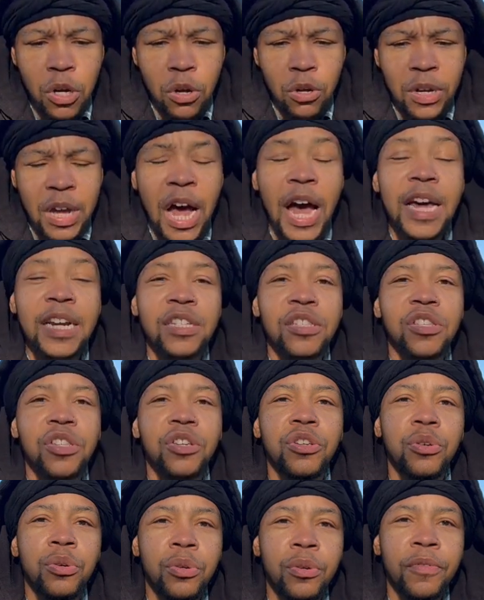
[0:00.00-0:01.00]
God is the
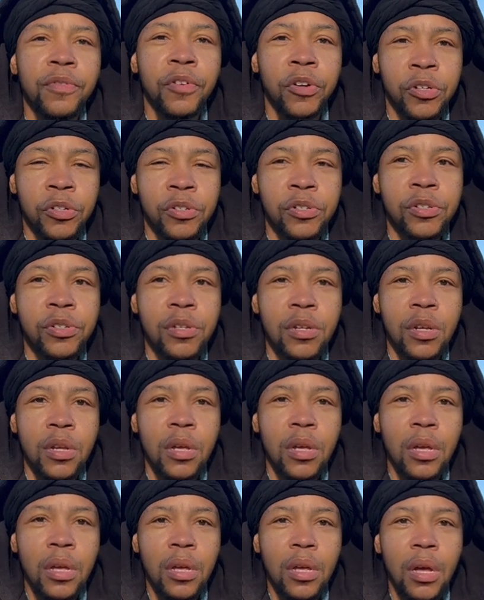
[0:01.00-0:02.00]
universe.
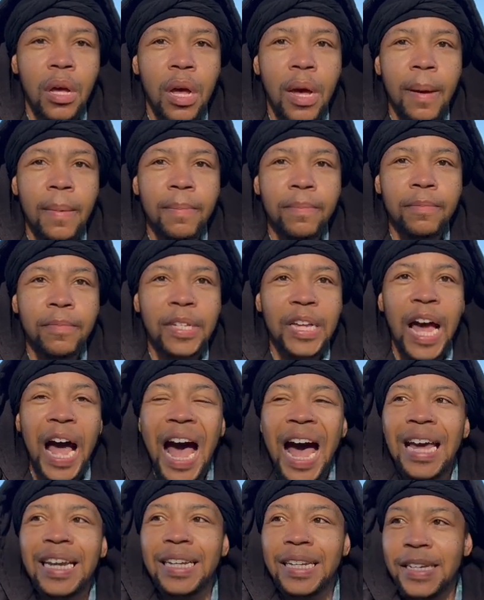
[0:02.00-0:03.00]

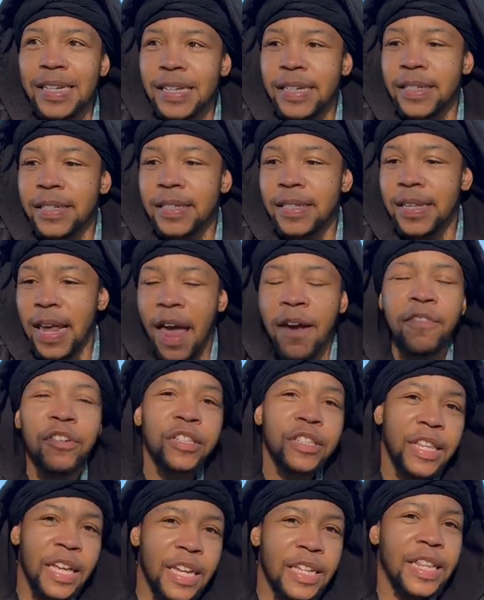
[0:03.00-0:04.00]
God is
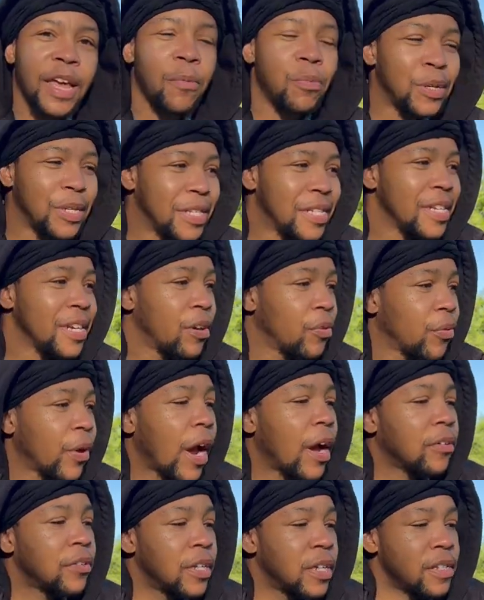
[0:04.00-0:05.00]
everything that we see
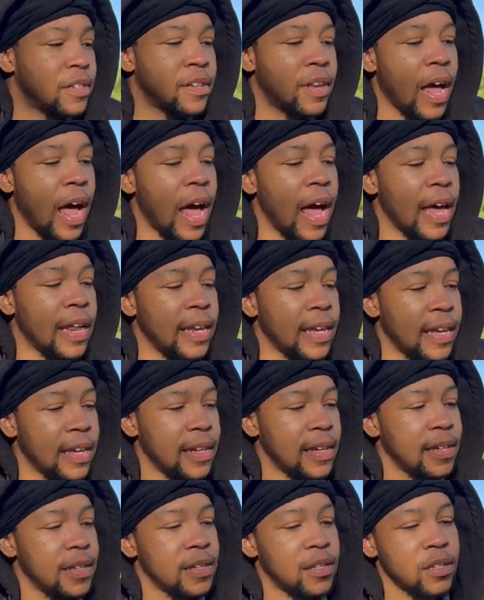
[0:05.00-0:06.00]
around us. God
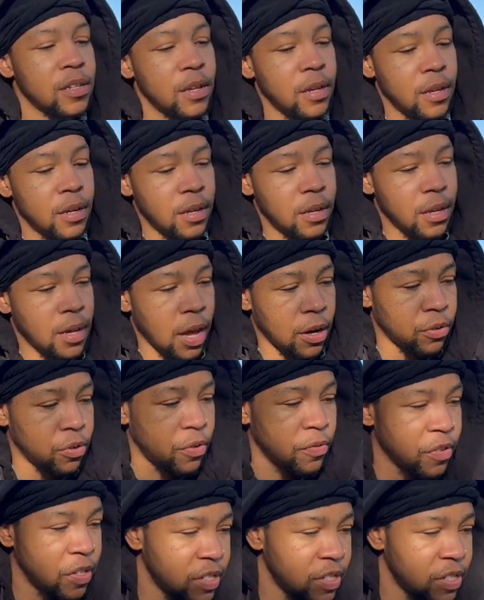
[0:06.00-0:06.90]
is, I don't know if you